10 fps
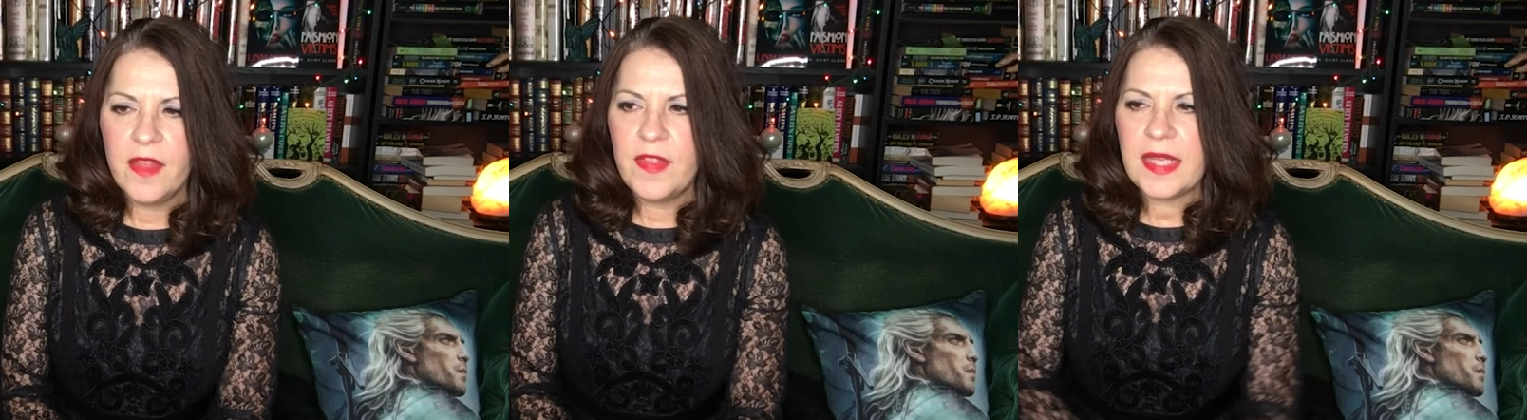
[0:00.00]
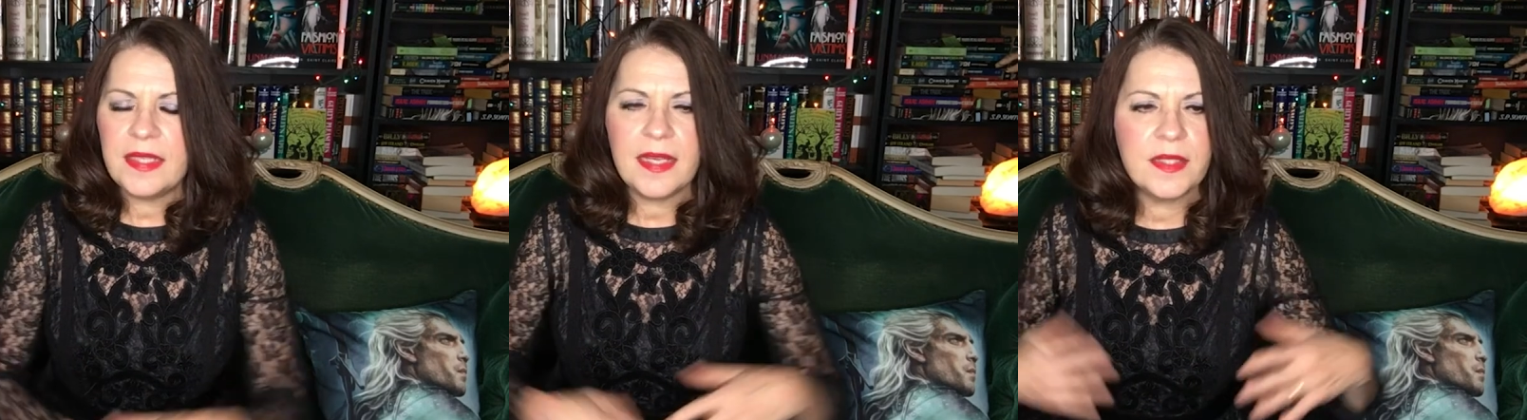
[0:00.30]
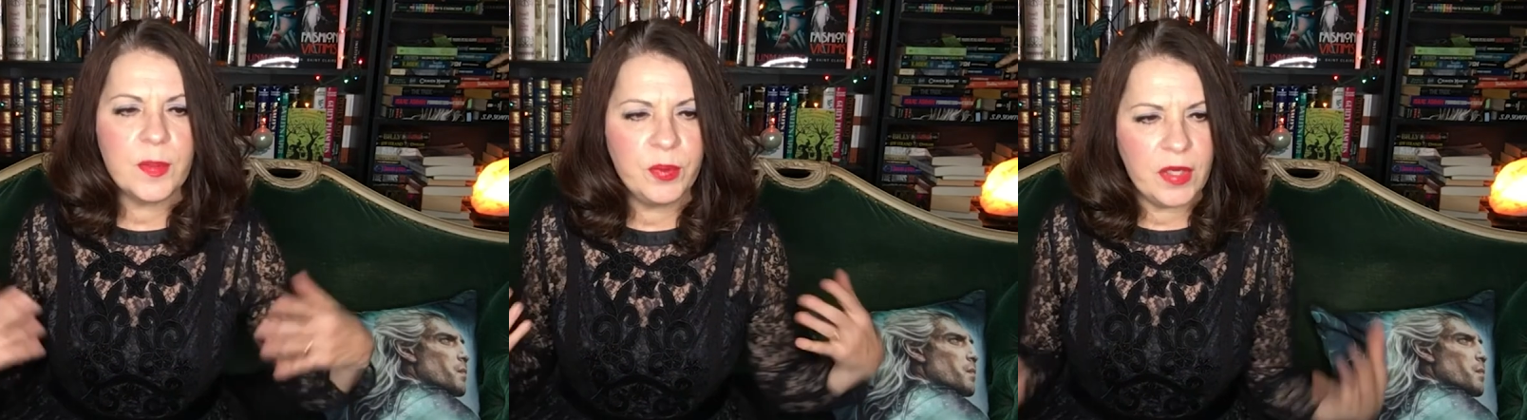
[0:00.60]
Speaker 1: That
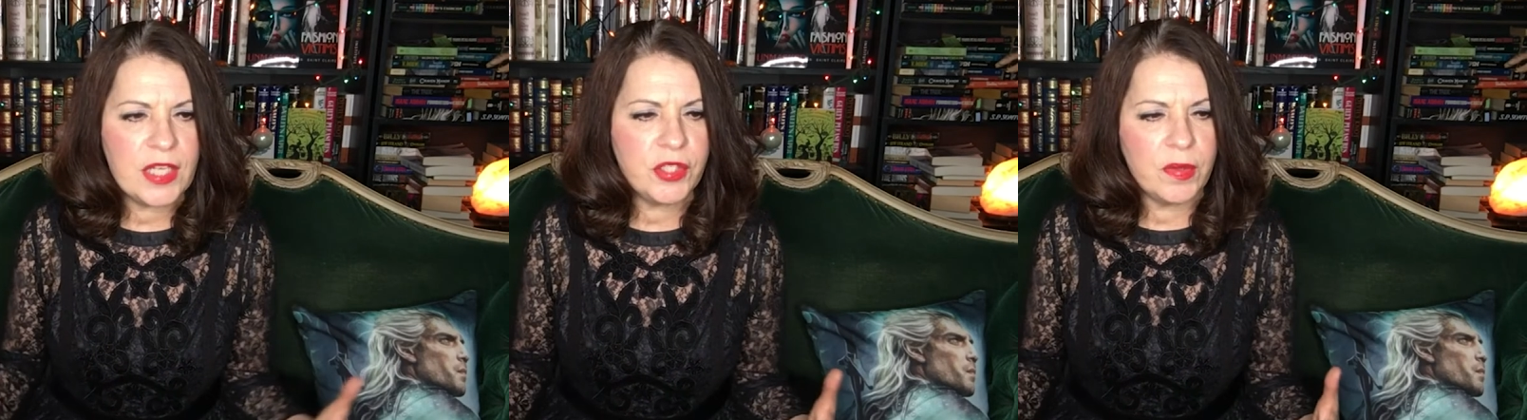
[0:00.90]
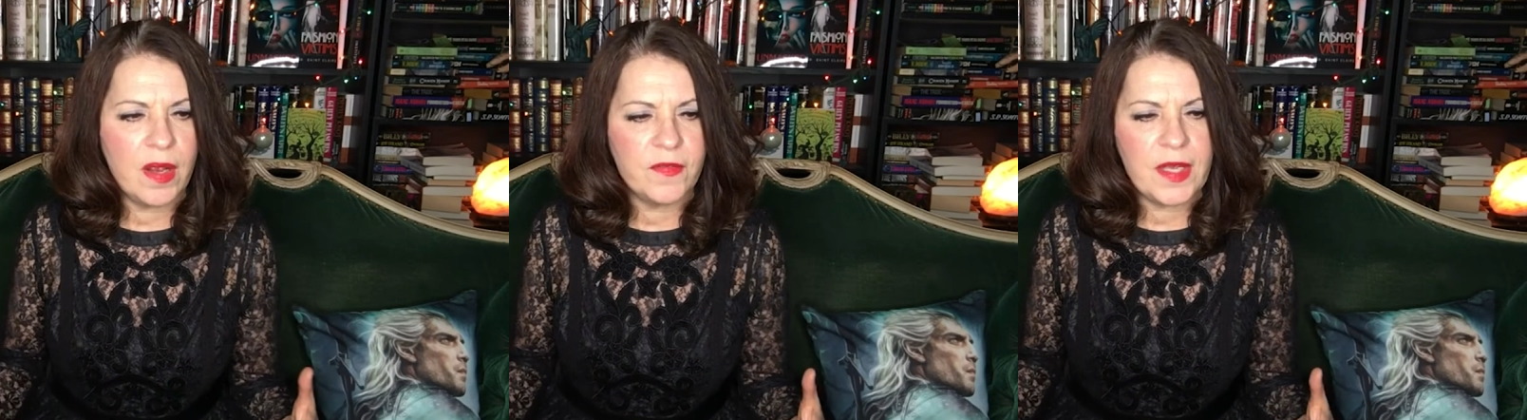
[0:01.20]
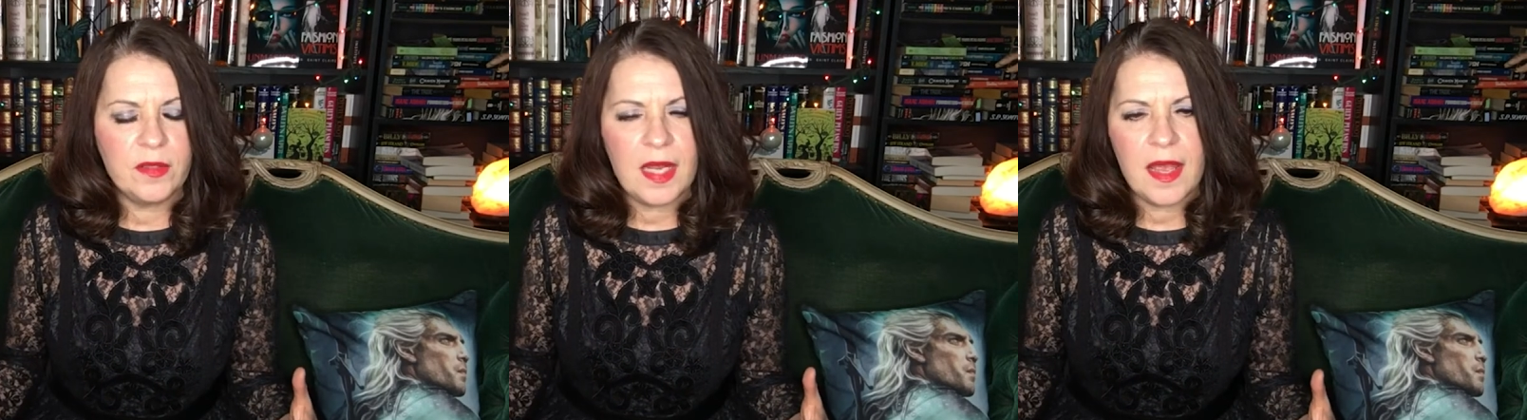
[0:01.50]
takes the pressure off.
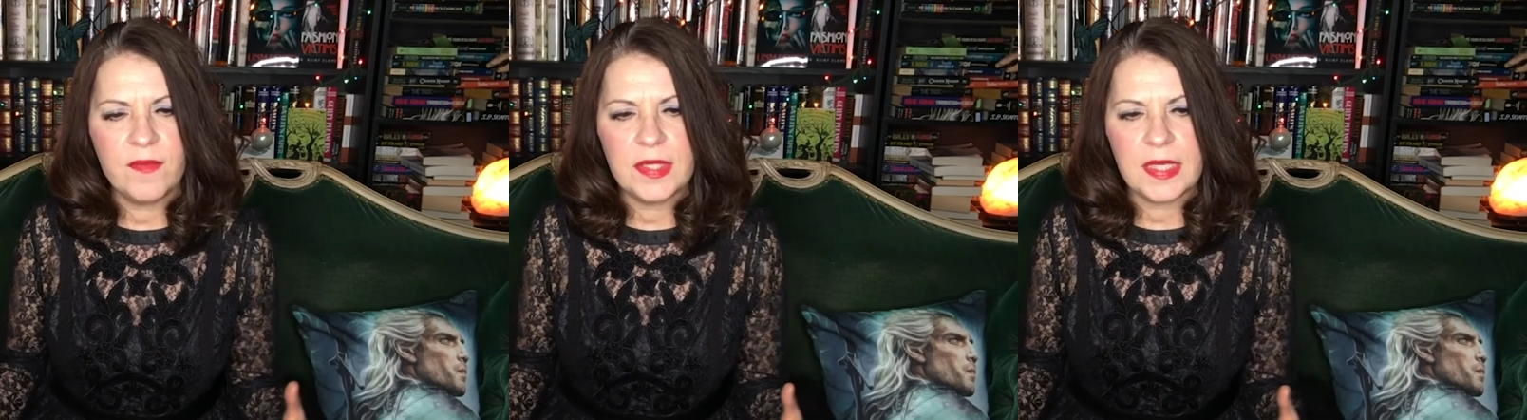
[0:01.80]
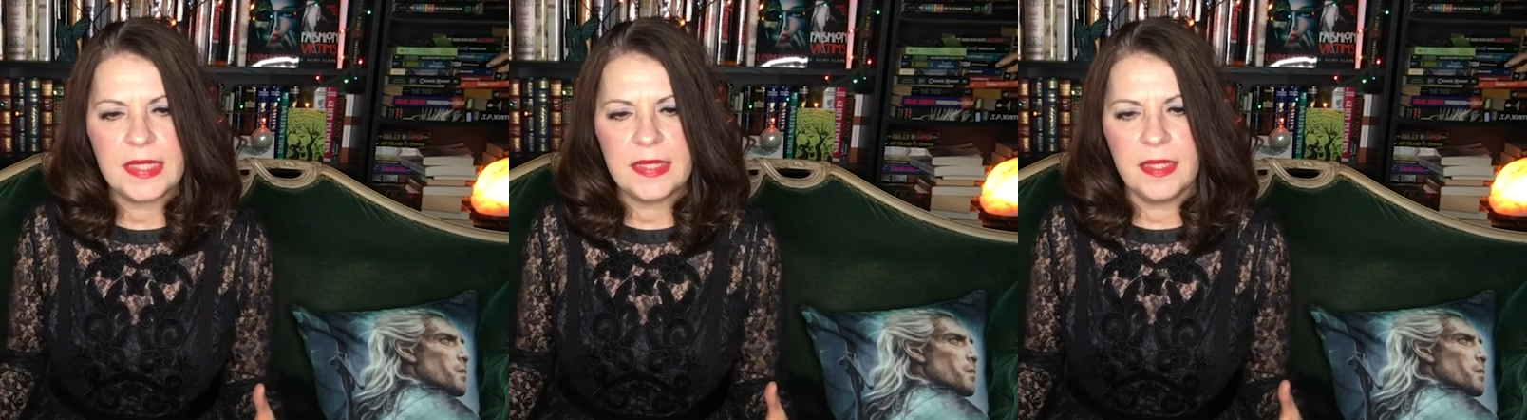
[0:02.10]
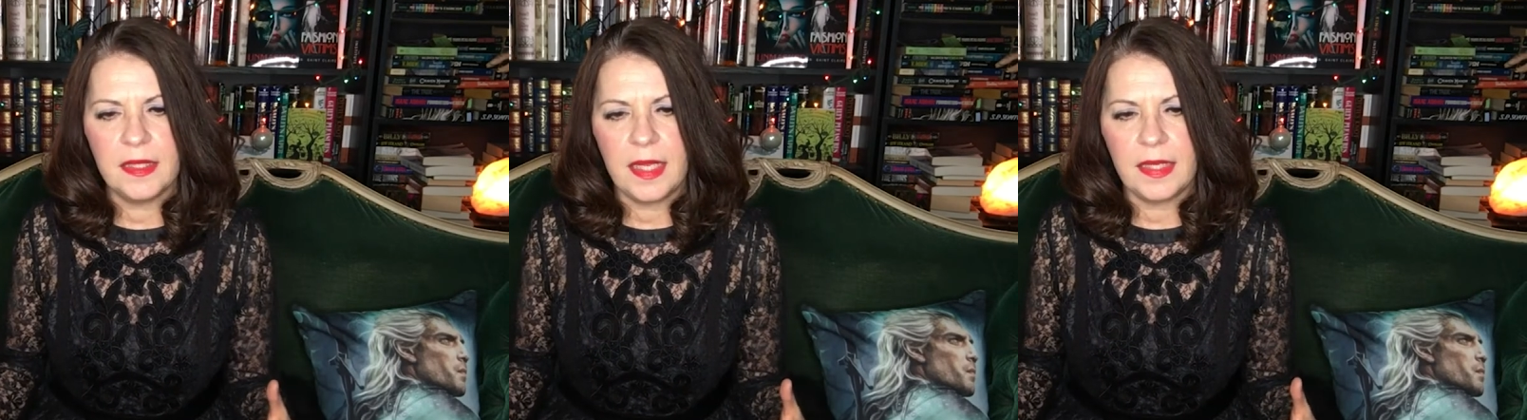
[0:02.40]
I don't have this
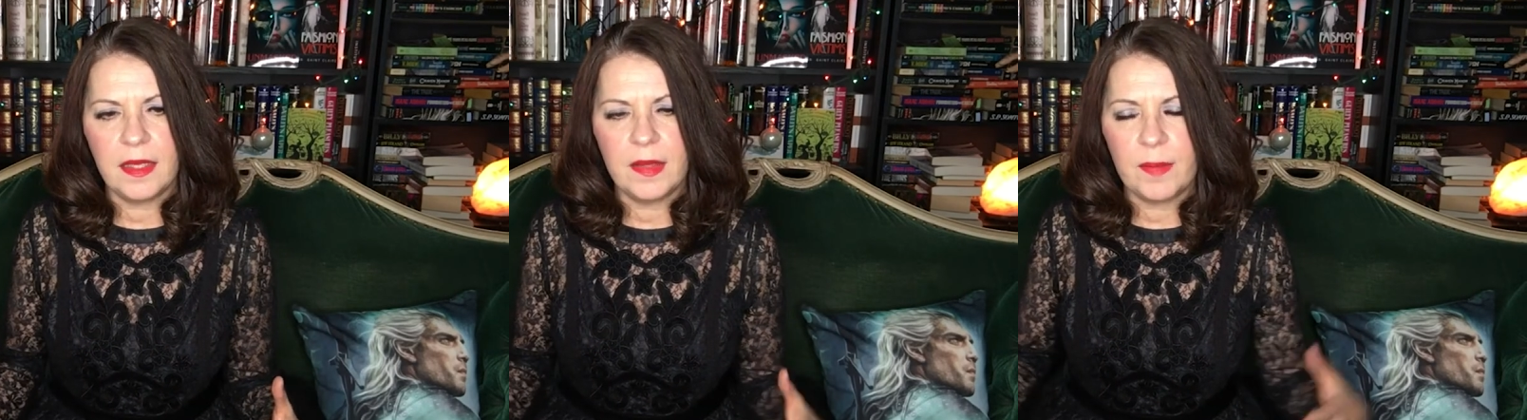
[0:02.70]
idea, like,